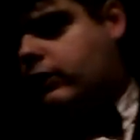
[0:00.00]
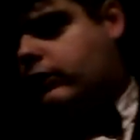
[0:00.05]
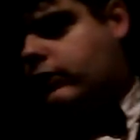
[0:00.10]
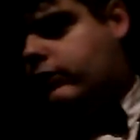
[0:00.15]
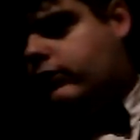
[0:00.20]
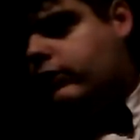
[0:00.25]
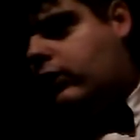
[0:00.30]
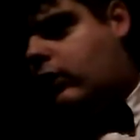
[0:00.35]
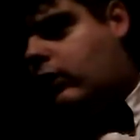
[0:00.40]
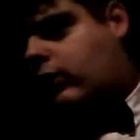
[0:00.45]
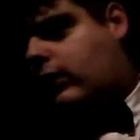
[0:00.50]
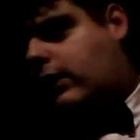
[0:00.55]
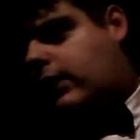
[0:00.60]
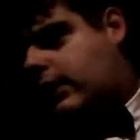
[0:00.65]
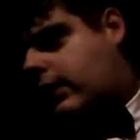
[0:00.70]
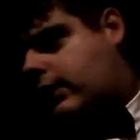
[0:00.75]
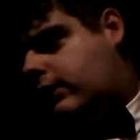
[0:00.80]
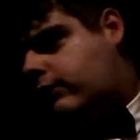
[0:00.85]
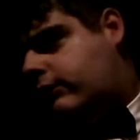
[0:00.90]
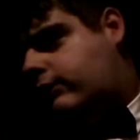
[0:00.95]
So I
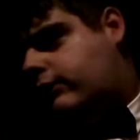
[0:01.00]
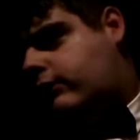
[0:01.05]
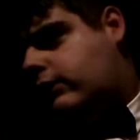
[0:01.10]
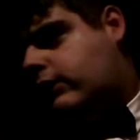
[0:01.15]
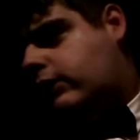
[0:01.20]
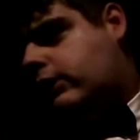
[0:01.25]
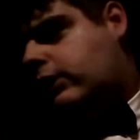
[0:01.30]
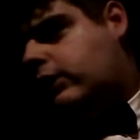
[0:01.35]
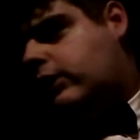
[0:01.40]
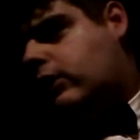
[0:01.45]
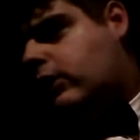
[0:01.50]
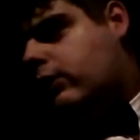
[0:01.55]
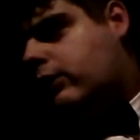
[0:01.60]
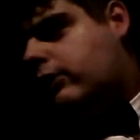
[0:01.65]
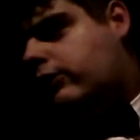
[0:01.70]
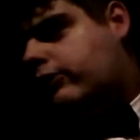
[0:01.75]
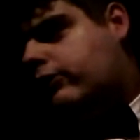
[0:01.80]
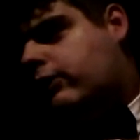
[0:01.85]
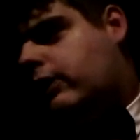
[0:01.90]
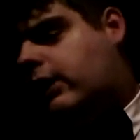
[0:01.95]
have
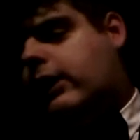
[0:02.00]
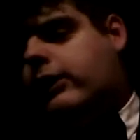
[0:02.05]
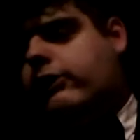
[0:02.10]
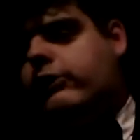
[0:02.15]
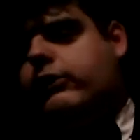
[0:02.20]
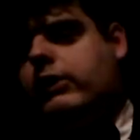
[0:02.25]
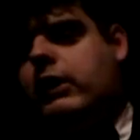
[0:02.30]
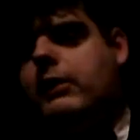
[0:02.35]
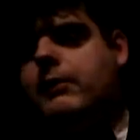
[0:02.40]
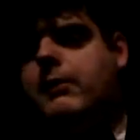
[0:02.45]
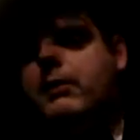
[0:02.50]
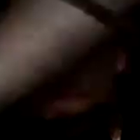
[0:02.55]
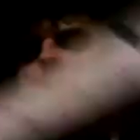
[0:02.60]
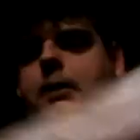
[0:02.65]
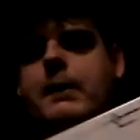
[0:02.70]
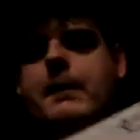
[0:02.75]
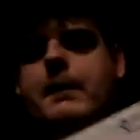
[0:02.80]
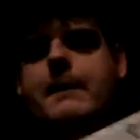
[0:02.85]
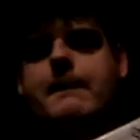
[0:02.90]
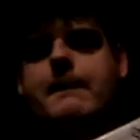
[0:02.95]
Yoda's lightsaber,